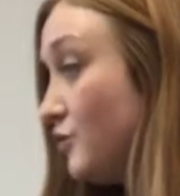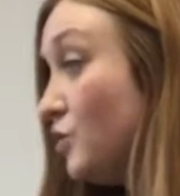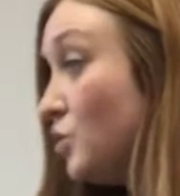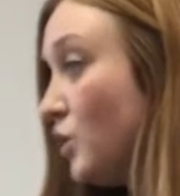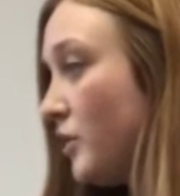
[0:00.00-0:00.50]

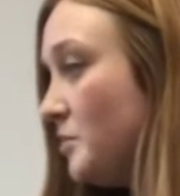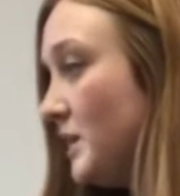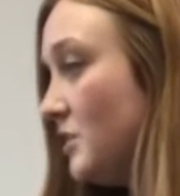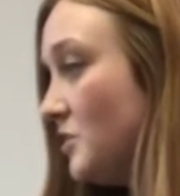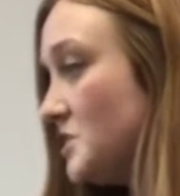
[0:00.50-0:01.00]
fool the
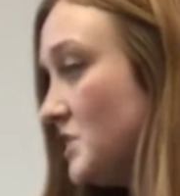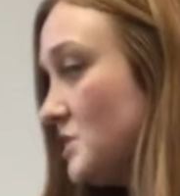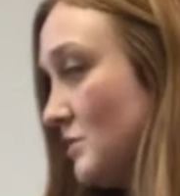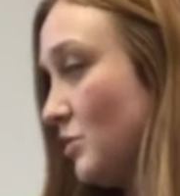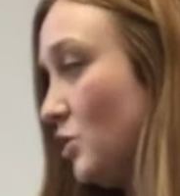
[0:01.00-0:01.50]
beetles
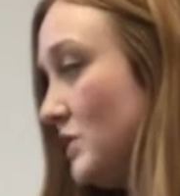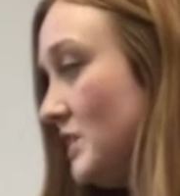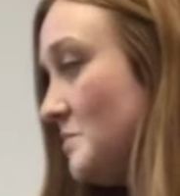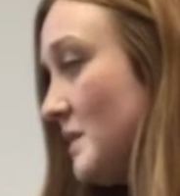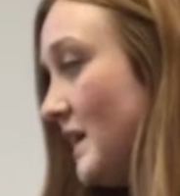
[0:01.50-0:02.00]
into rolling
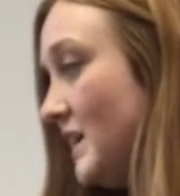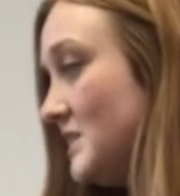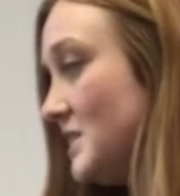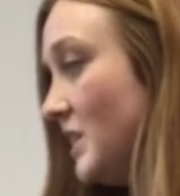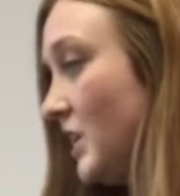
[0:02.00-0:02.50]
them back
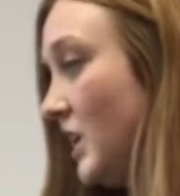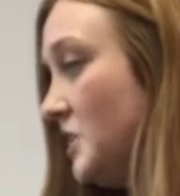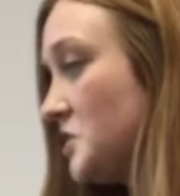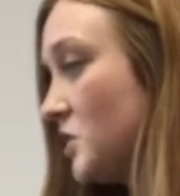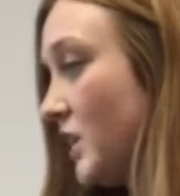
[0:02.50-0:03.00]
into their
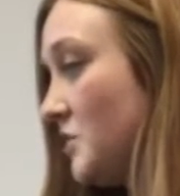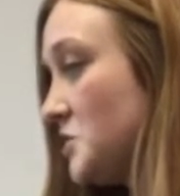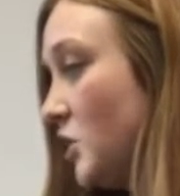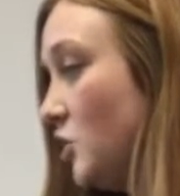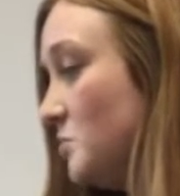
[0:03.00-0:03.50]
underground
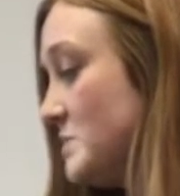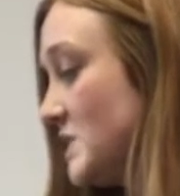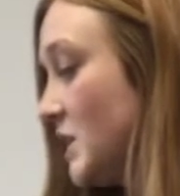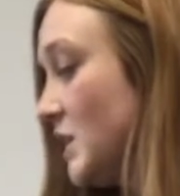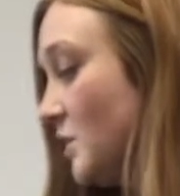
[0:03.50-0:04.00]

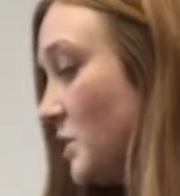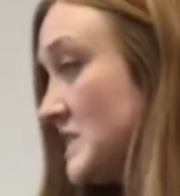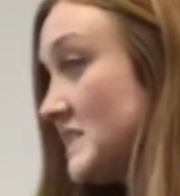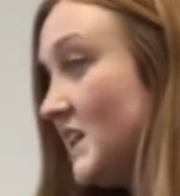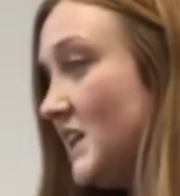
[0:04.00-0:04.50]
homes, where
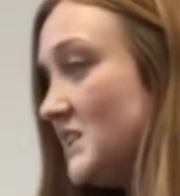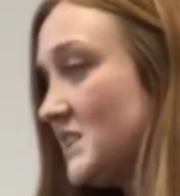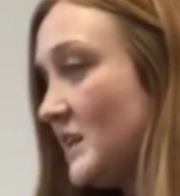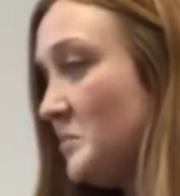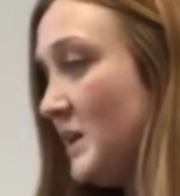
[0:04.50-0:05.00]
seeds
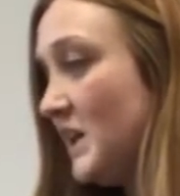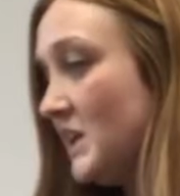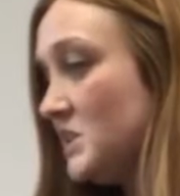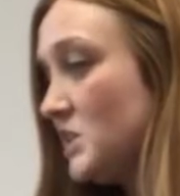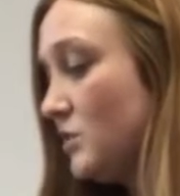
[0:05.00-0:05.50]
can
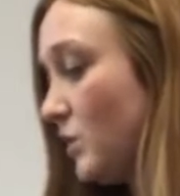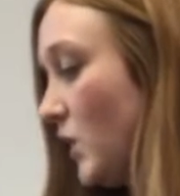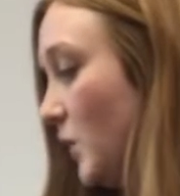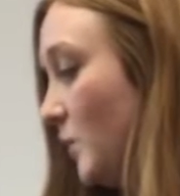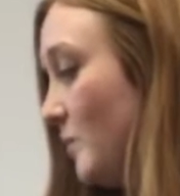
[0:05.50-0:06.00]
begin to
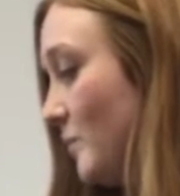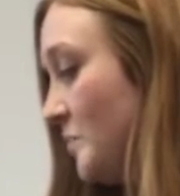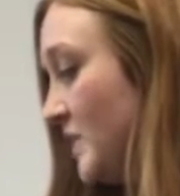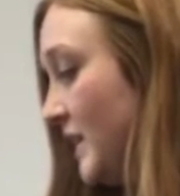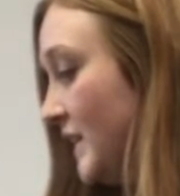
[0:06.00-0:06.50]
grow.
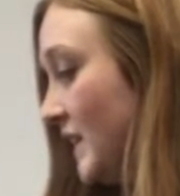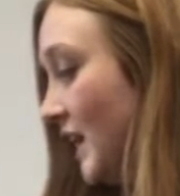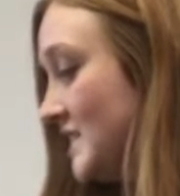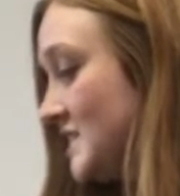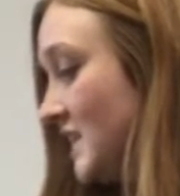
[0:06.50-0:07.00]

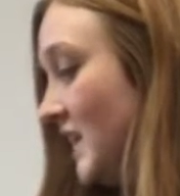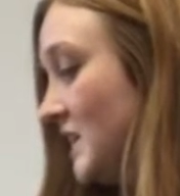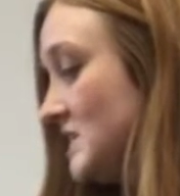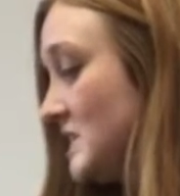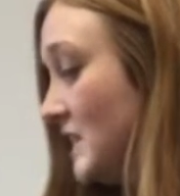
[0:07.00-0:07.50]
A
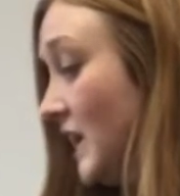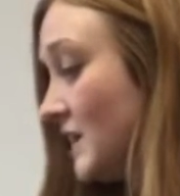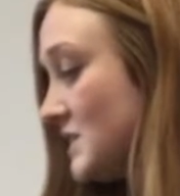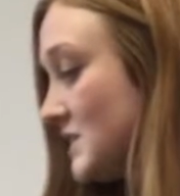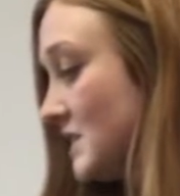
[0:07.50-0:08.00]
seed
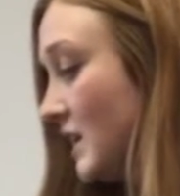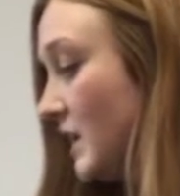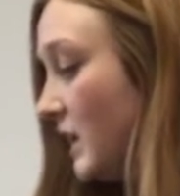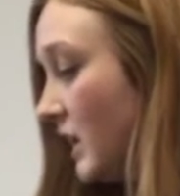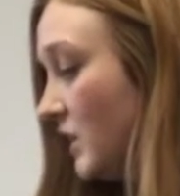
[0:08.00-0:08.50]
sinks.
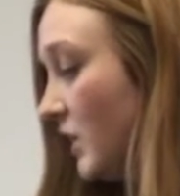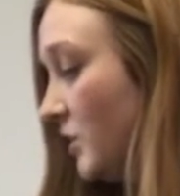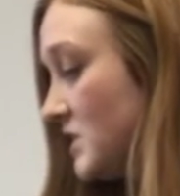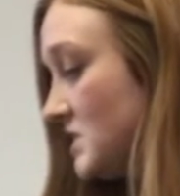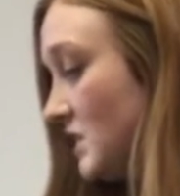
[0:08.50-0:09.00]
A
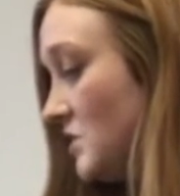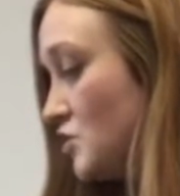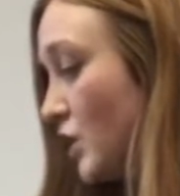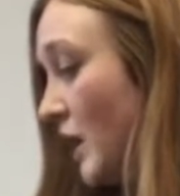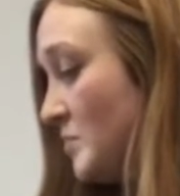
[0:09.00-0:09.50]
lotus seed
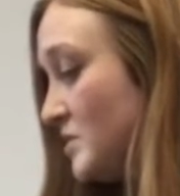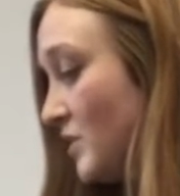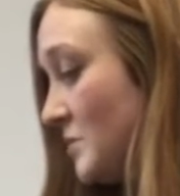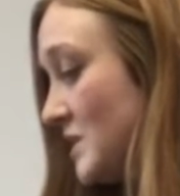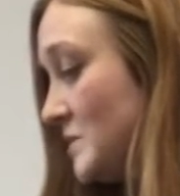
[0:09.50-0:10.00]
drops
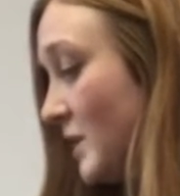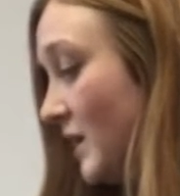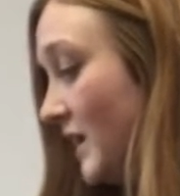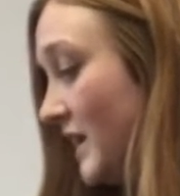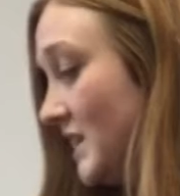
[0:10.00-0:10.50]
from its
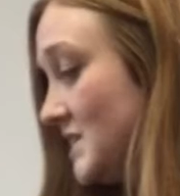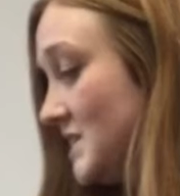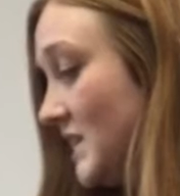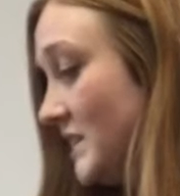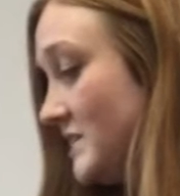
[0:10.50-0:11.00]
pod and
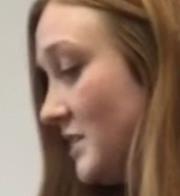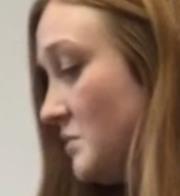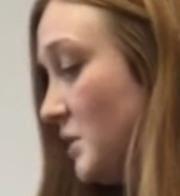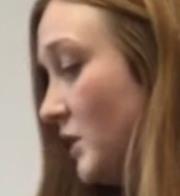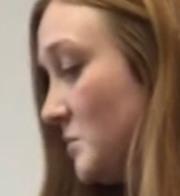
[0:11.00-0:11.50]
sinks to the
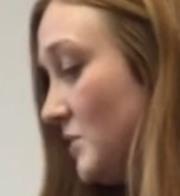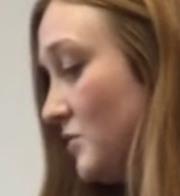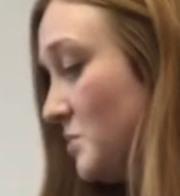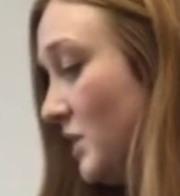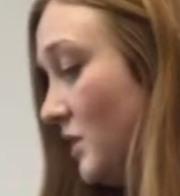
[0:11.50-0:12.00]
bottom of
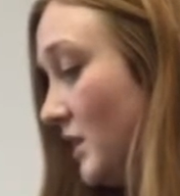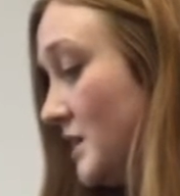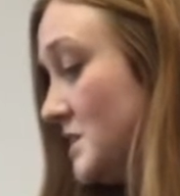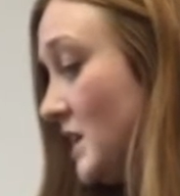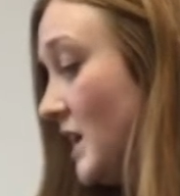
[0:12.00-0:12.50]
a
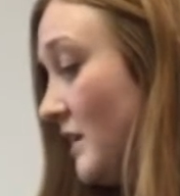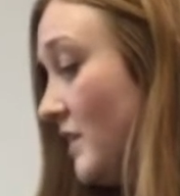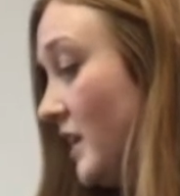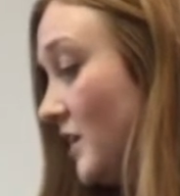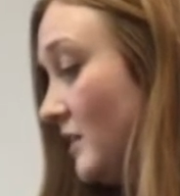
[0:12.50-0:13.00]
pond.
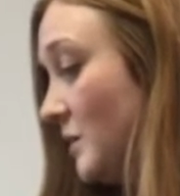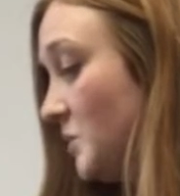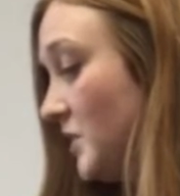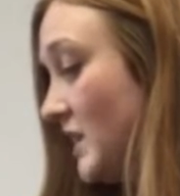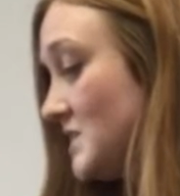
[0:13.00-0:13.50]
There it
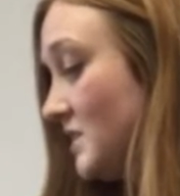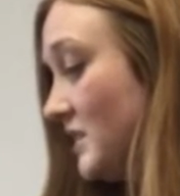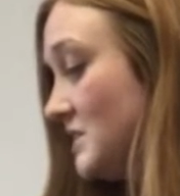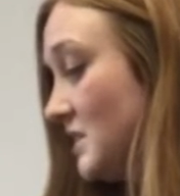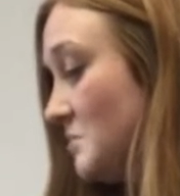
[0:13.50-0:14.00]
will nestle
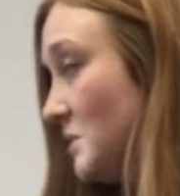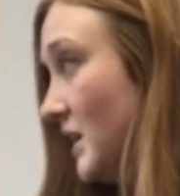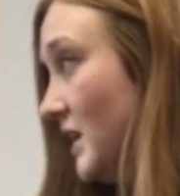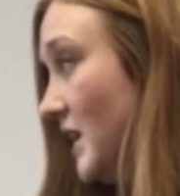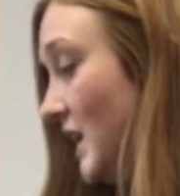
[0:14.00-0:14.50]
into the
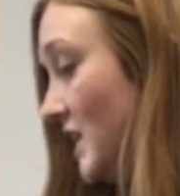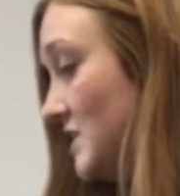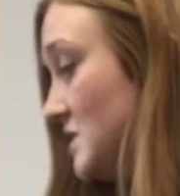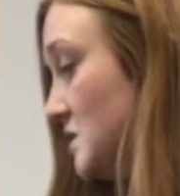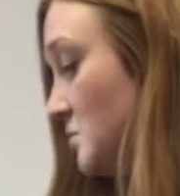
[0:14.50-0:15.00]
mud
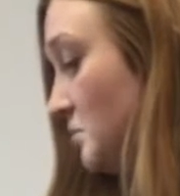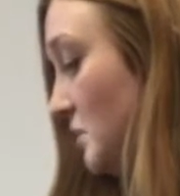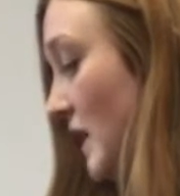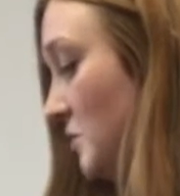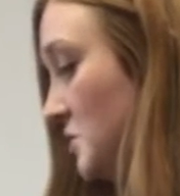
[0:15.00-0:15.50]
and
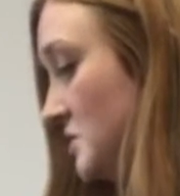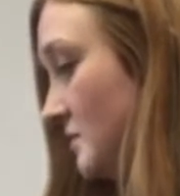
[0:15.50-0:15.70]
sprout.